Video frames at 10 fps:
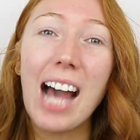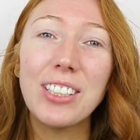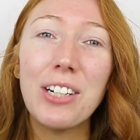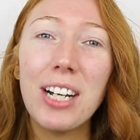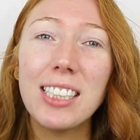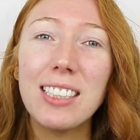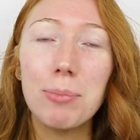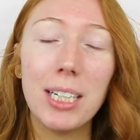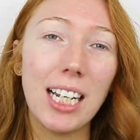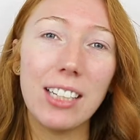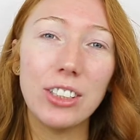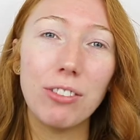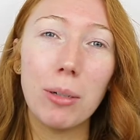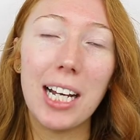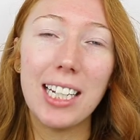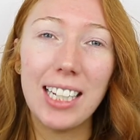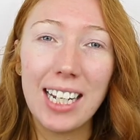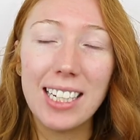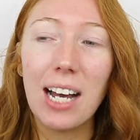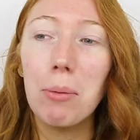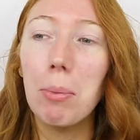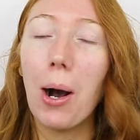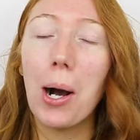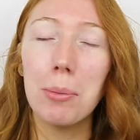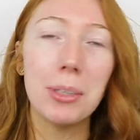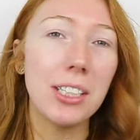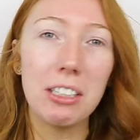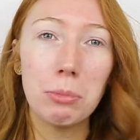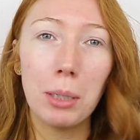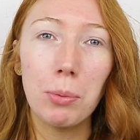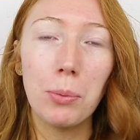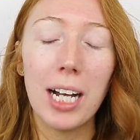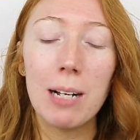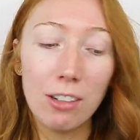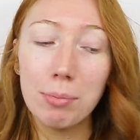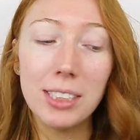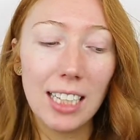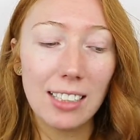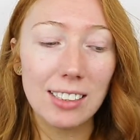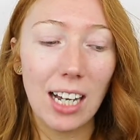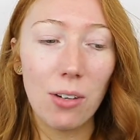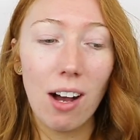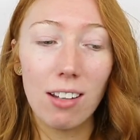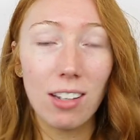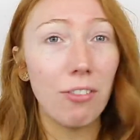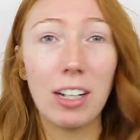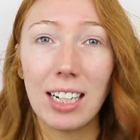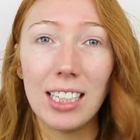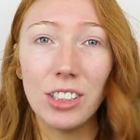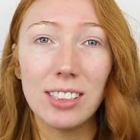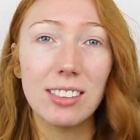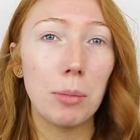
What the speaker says: And I've had this in my collection for about a year now, but I'm one of those people where I've been testing out a lot of foundations.